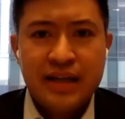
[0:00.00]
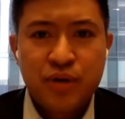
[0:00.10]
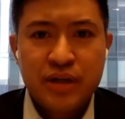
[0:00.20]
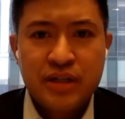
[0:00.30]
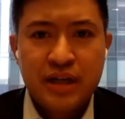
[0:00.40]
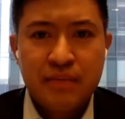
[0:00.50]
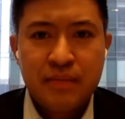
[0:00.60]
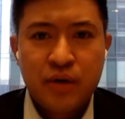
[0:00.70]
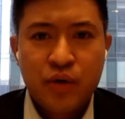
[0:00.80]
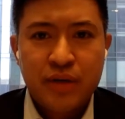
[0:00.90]

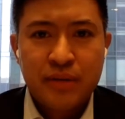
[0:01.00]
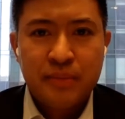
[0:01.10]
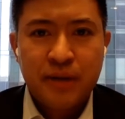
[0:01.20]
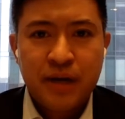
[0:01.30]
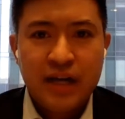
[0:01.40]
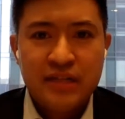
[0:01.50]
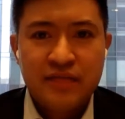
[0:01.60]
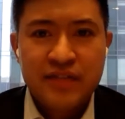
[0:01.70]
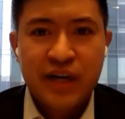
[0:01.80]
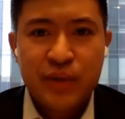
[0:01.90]
it's incredibly
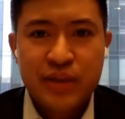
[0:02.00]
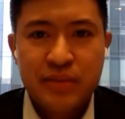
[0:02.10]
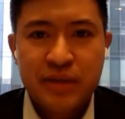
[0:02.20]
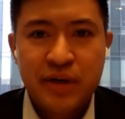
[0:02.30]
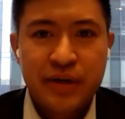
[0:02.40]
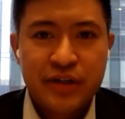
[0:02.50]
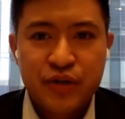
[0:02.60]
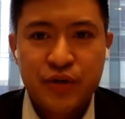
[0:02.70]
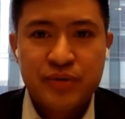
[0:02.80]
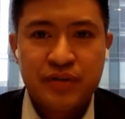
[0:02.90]
positive tailwinds I'm
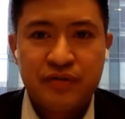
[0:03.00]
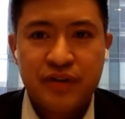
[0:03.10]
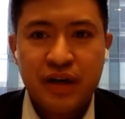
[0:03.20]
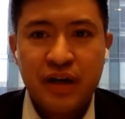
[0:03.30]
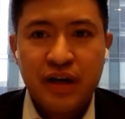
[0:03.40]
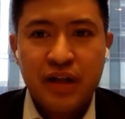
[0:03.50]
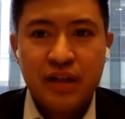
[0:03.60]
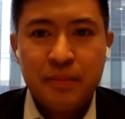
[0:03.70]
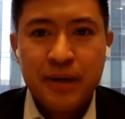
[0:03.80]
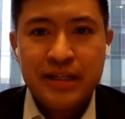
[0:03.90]
hearing in terms of
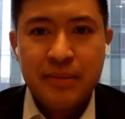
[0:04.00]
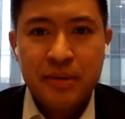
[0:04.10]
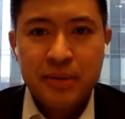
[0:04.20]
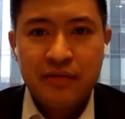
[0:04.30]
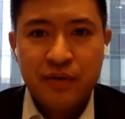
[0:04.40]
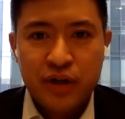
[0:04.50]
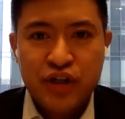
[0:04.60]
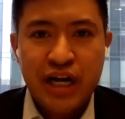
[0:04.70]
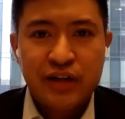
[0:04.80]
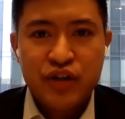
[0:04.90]
the pandemic being very
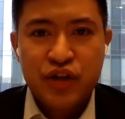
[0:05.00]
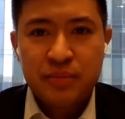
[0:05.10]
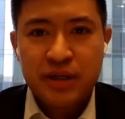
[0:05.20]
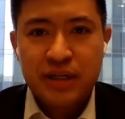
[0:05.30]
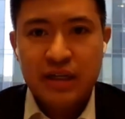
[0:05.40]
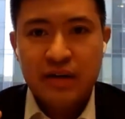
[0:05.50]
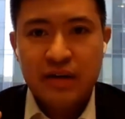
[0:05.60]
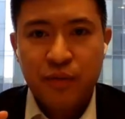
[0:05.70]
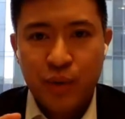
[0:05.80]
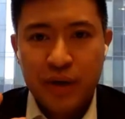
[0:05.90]
challenging, but
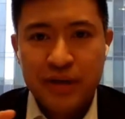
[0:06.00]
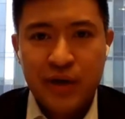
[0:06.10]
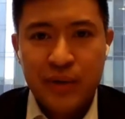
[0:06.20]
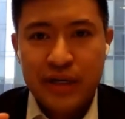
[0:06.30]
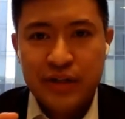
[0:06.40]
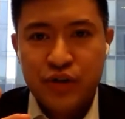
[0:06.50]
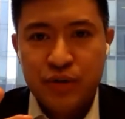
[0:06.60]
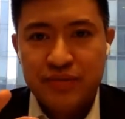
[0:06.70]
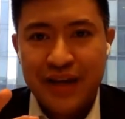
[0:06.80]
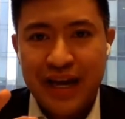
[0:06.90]
from what I'm hearing in
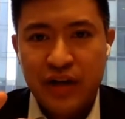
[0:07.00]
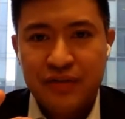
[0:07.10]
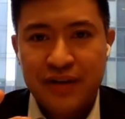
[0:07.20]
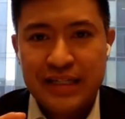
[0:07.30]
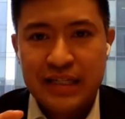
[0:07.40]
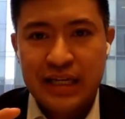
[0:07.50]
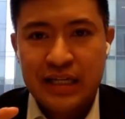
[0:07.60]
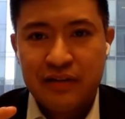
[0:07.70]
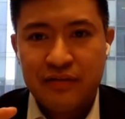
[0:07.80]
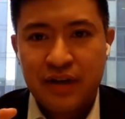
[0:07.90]
terms of how you've had to
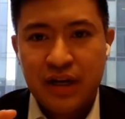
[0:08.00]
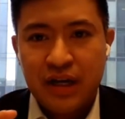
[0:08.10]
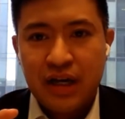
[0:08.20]
kind of